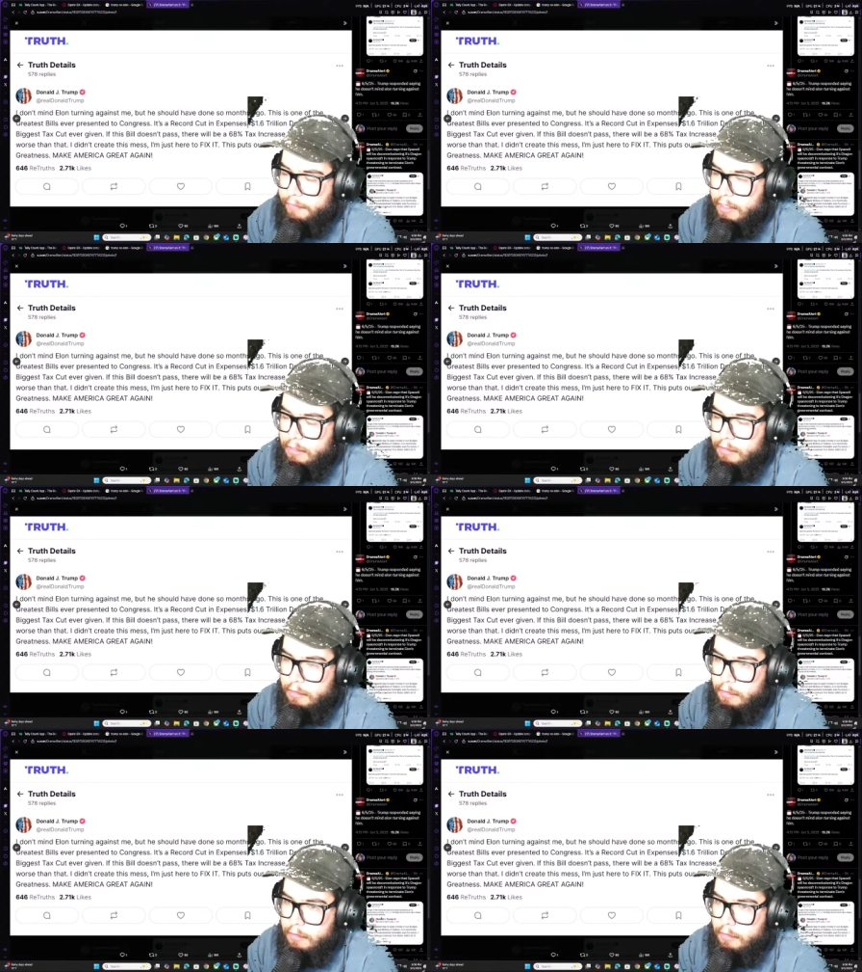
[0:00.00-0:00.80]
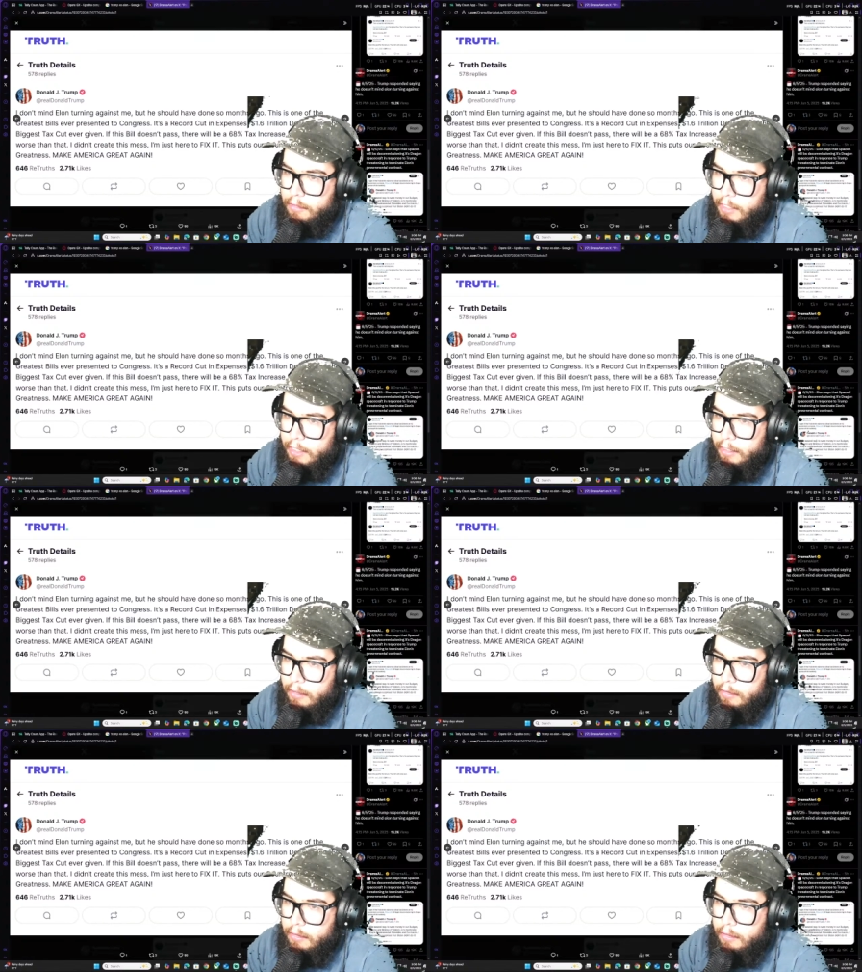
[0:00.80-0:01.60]
to
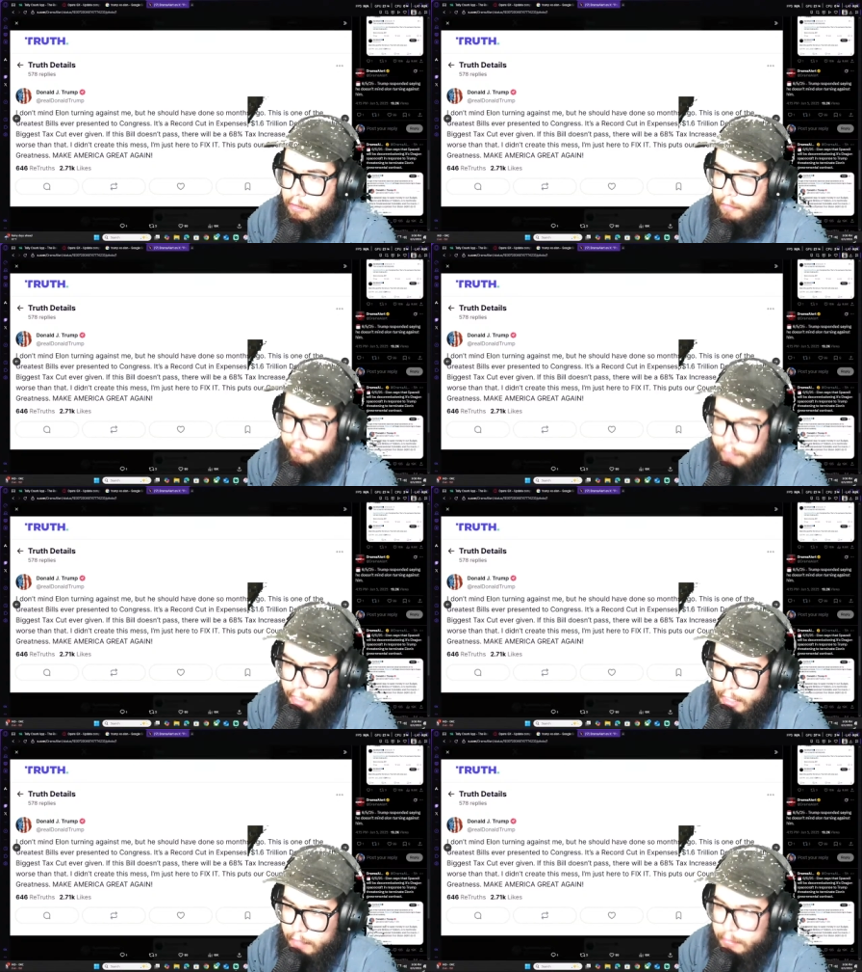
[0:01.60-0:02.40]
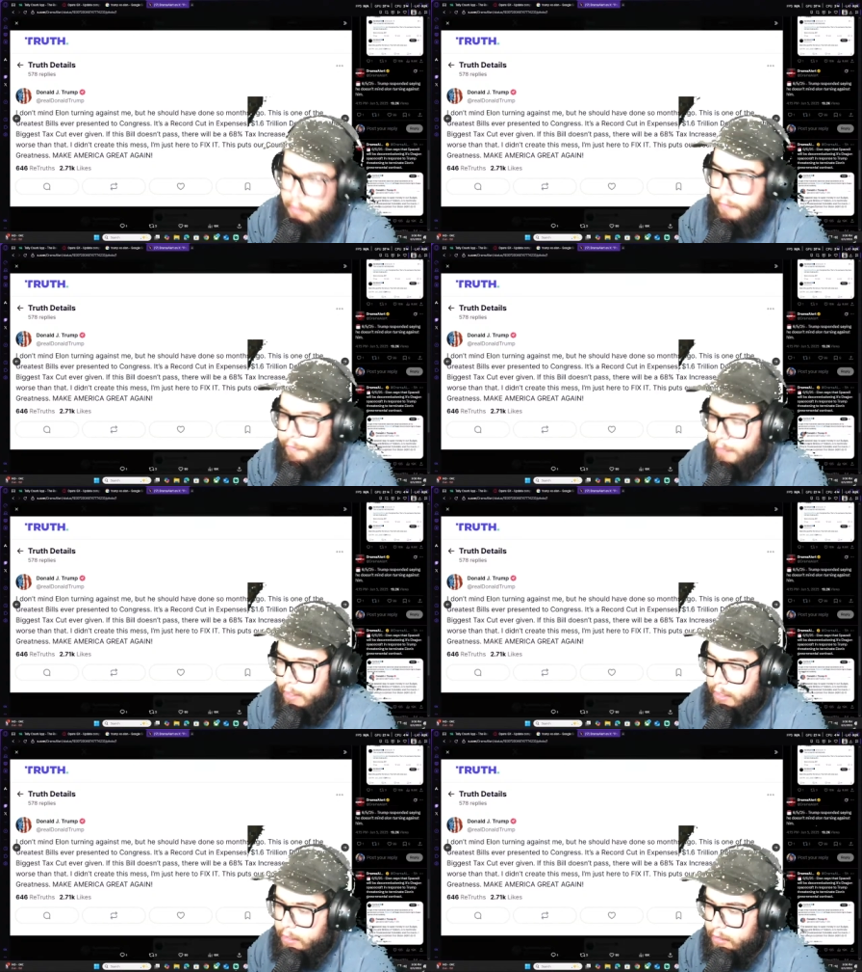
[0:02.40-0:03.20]
your family, your
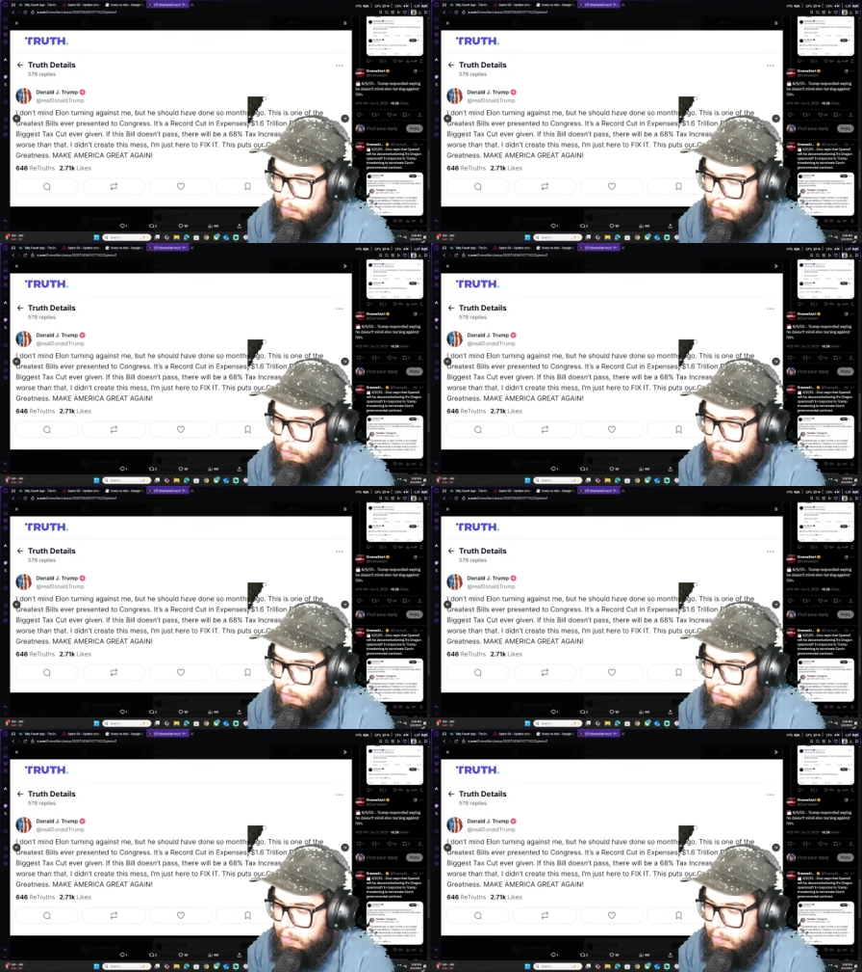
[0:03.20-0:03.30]
friends, and?